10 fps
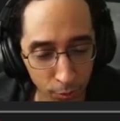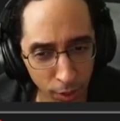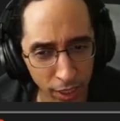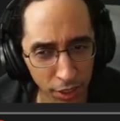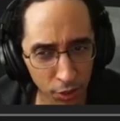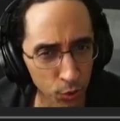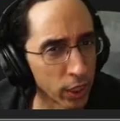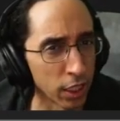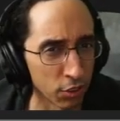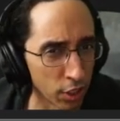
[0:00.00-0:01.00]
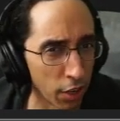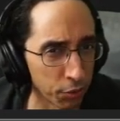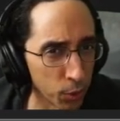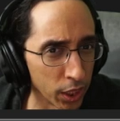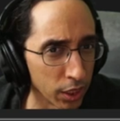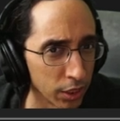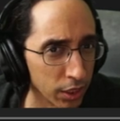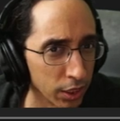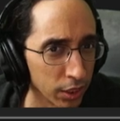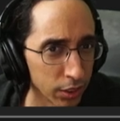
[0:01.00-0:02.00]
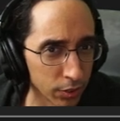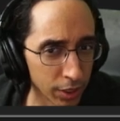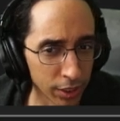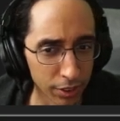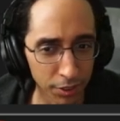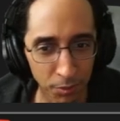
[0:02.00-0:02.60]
running greedy software, right?